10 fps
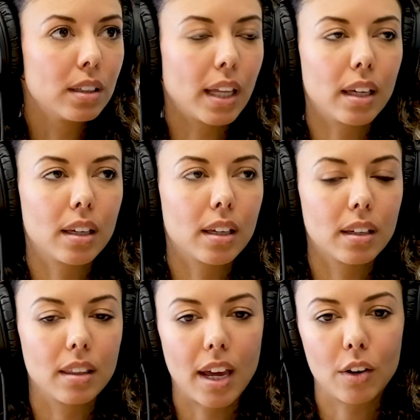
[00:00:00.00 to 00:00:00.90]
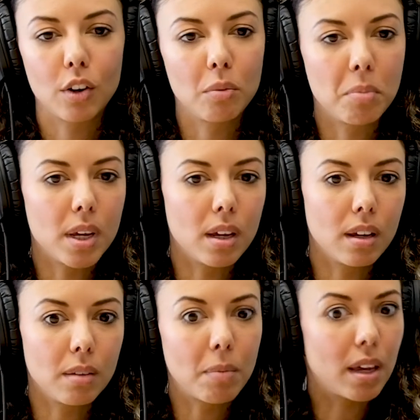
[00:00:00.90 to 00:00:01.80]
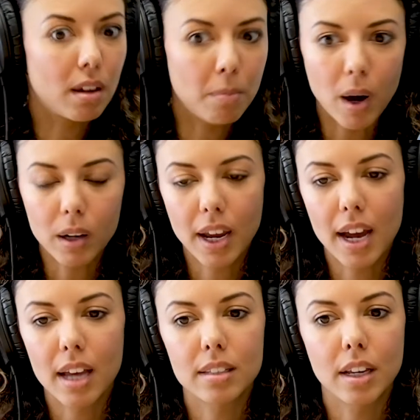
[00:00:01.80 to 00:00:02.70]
like that could be making a podcast,